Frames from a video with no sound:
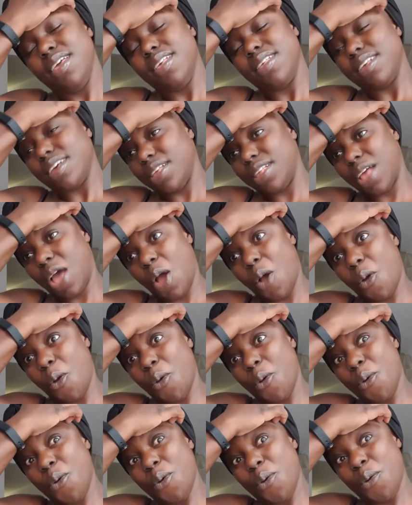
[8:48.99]
So I was like,
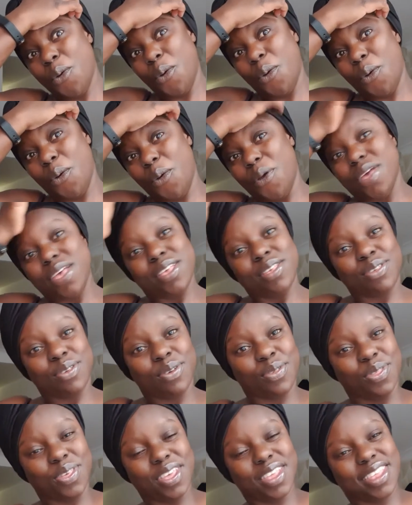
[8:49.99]
oh,
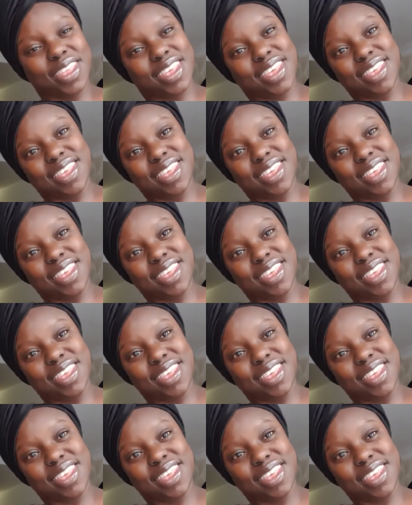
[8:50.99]
so this